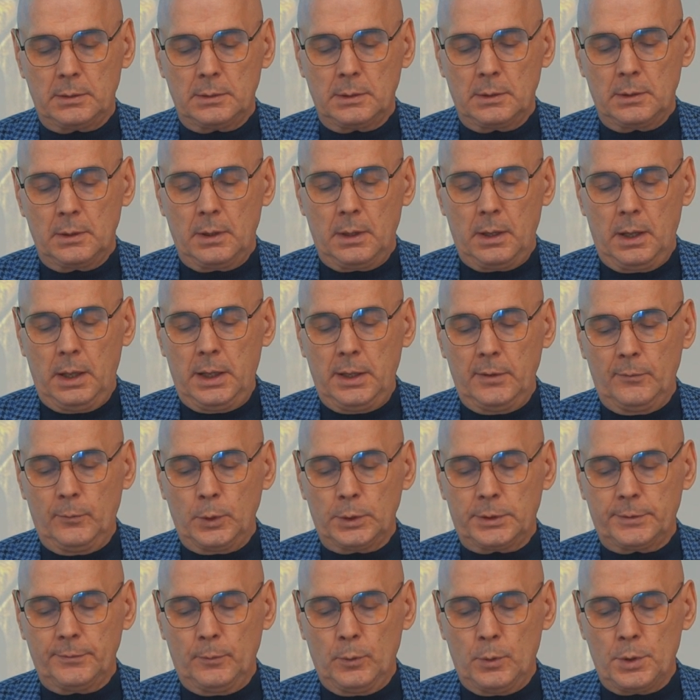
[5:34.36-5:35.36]
None has
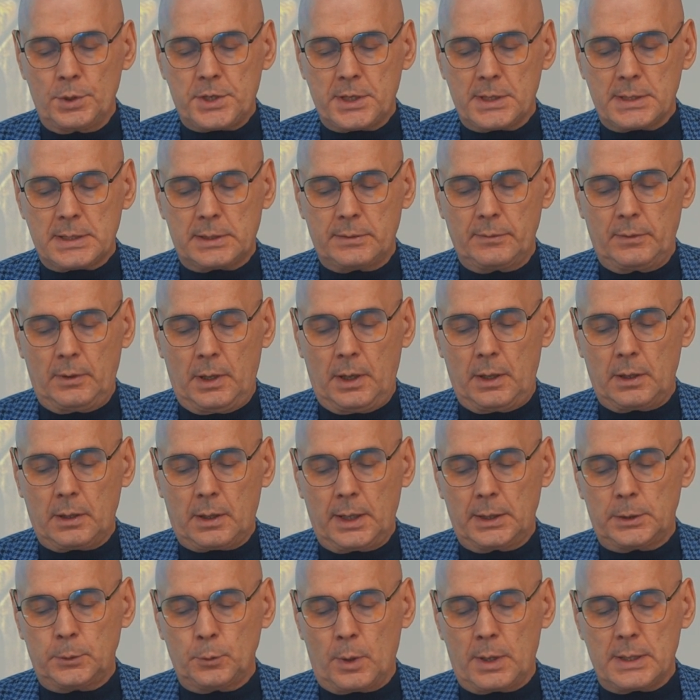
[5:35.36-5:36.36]
a divine nature,
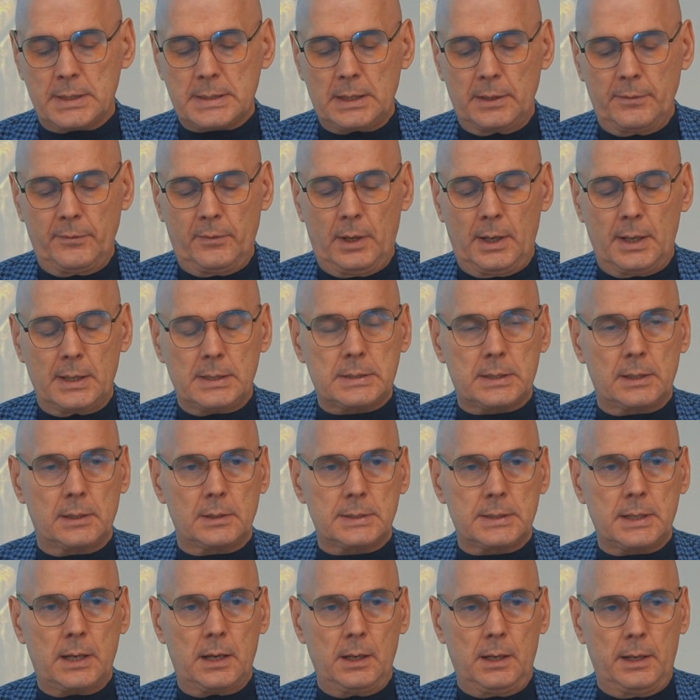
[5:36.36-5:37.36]
and his
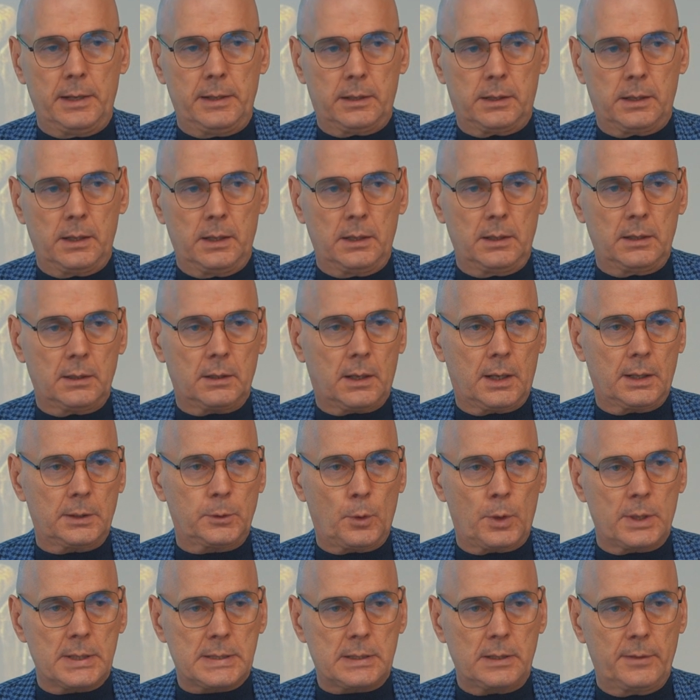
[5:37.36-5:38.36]
creativity,
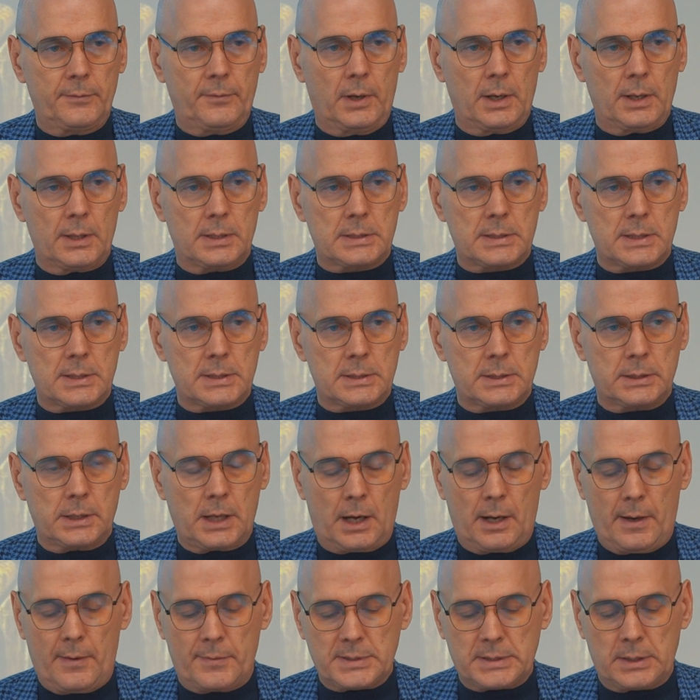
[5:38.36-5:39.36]
merged with
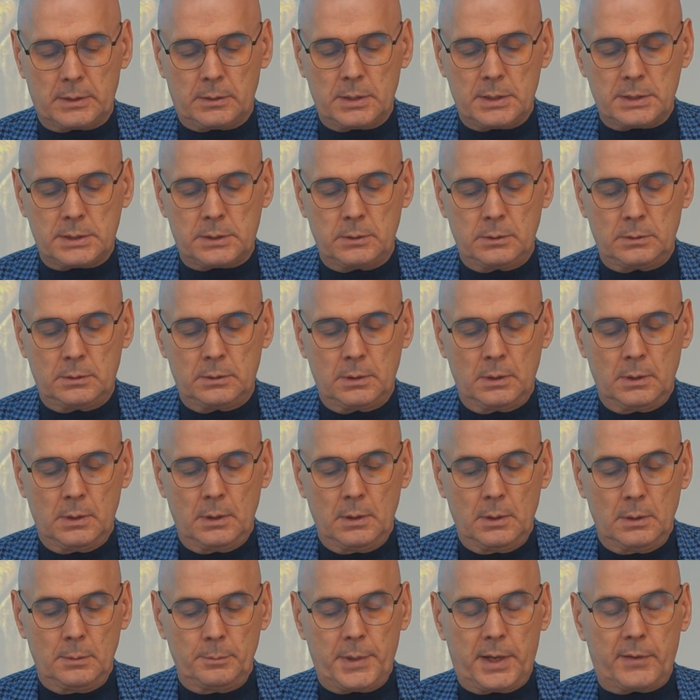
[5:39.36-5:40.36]
religion and morality,
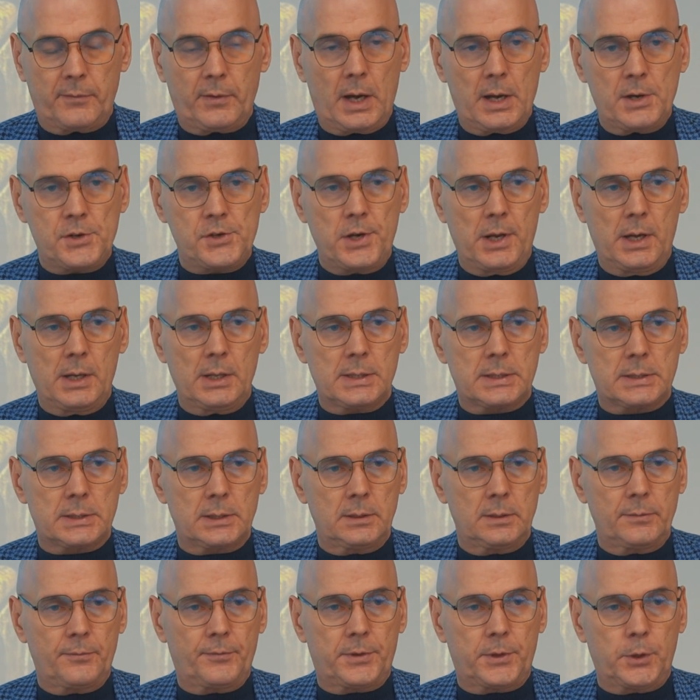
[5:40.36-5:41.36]
turns into
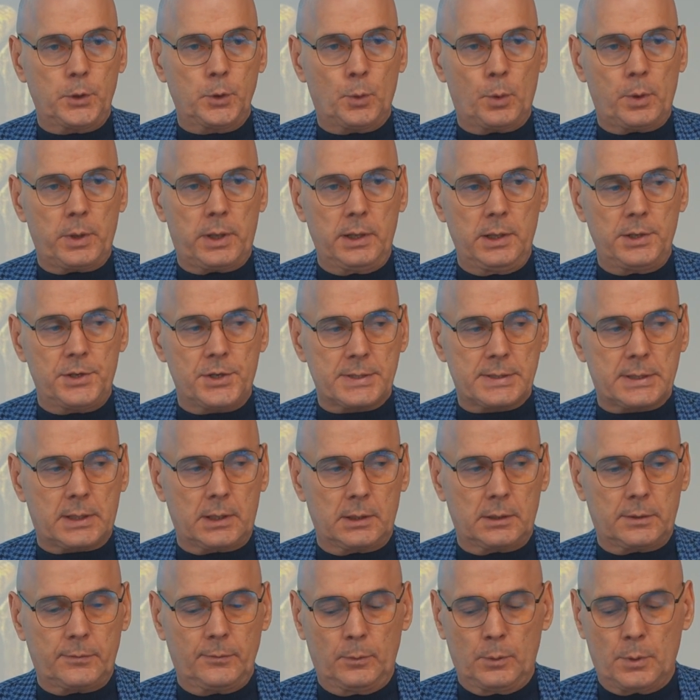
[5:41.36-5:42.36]

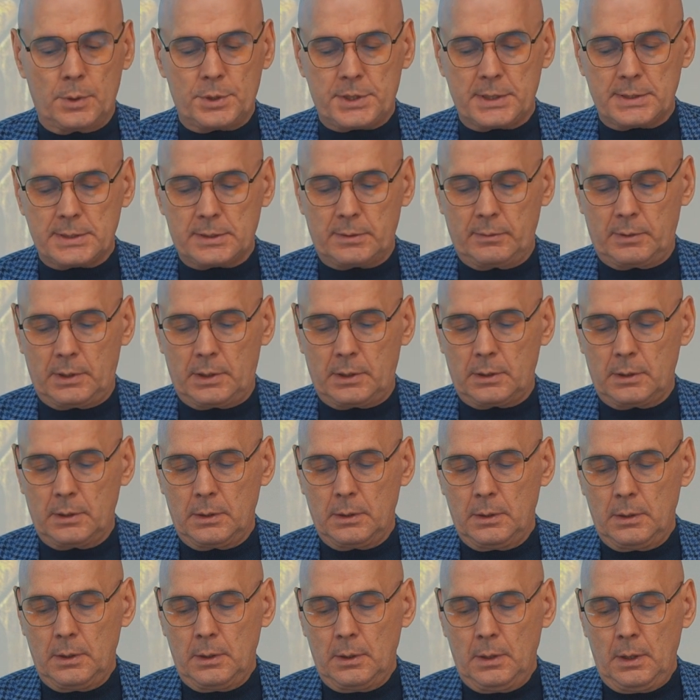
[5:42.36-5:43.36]
theurgy,
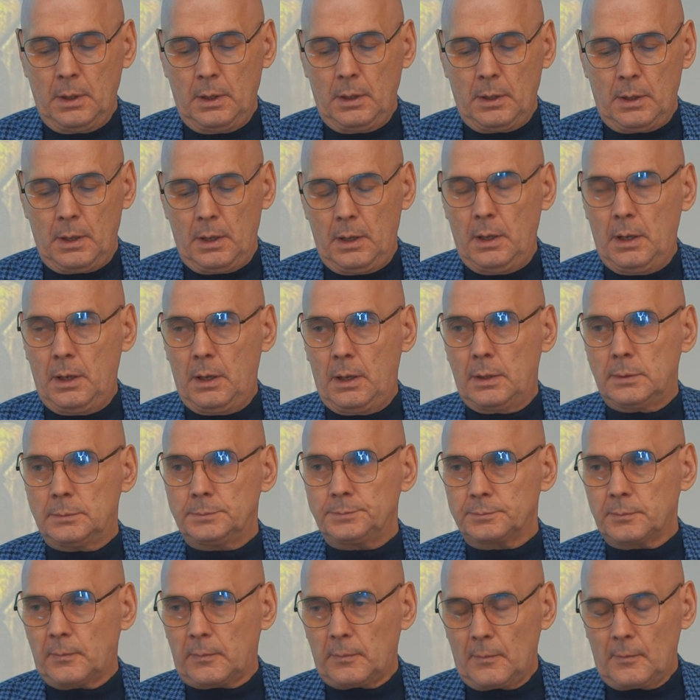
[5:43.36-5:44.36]
the divine
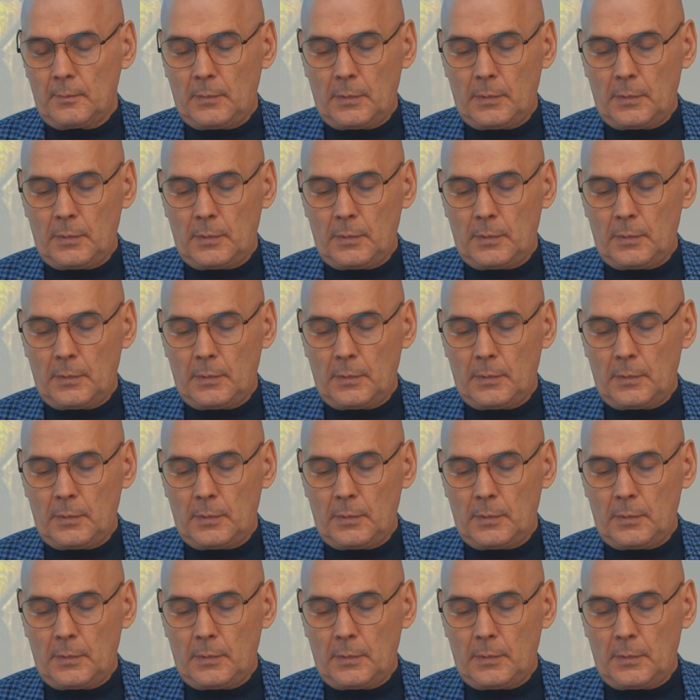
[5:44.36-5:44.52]
action.